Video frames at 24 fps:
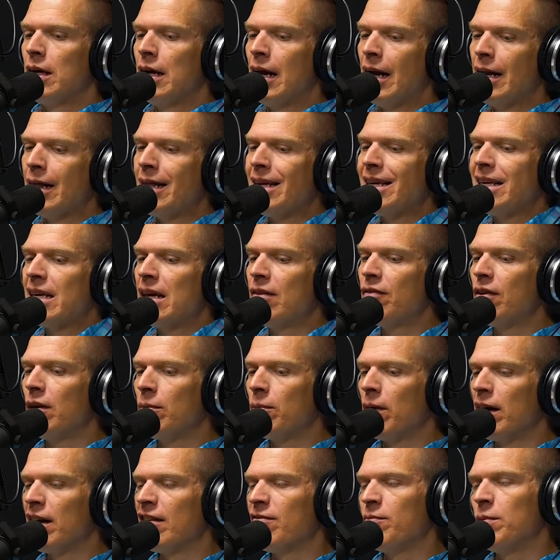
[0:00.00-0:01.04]
And I think giving
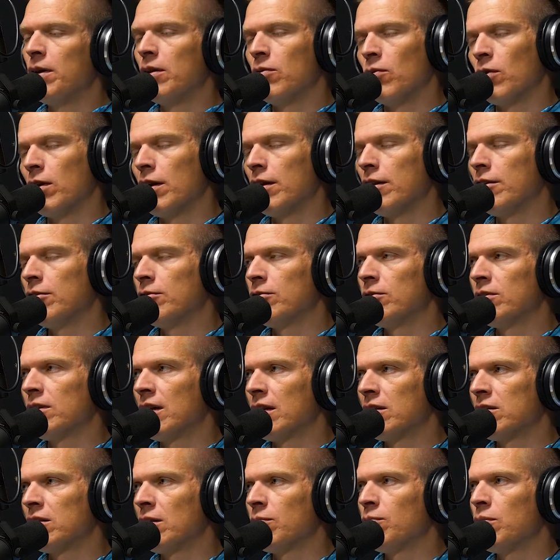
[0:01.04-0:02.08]
might have been one of those
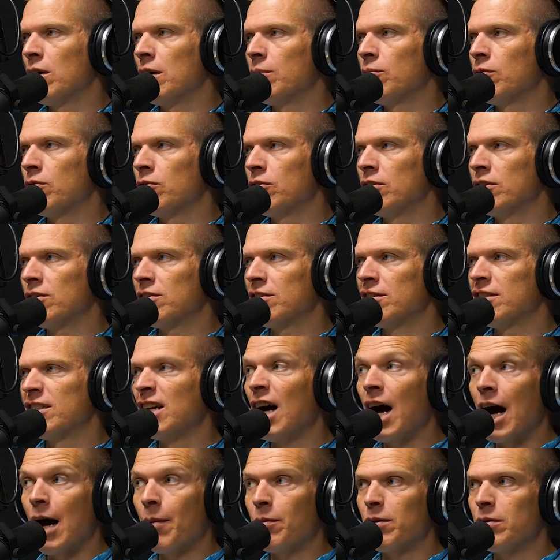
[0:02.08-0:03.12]
that some people just
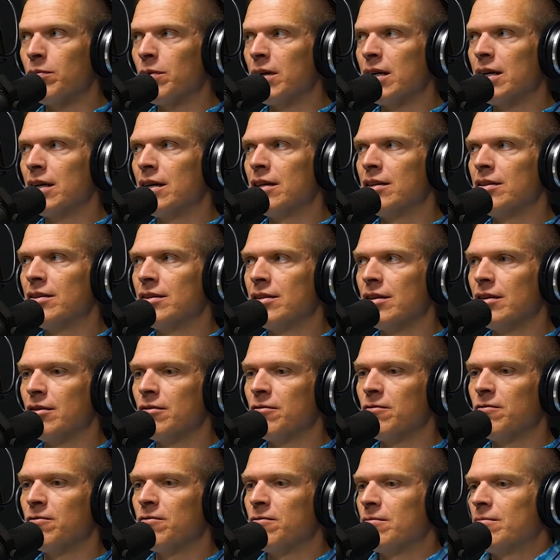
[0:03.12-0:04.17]
stopped because
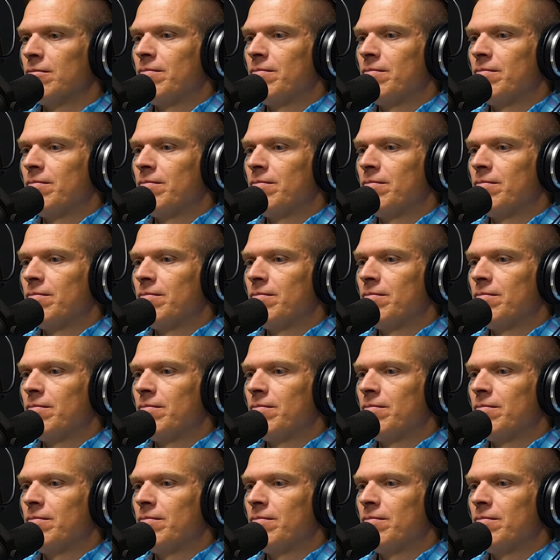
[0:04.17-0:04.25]
of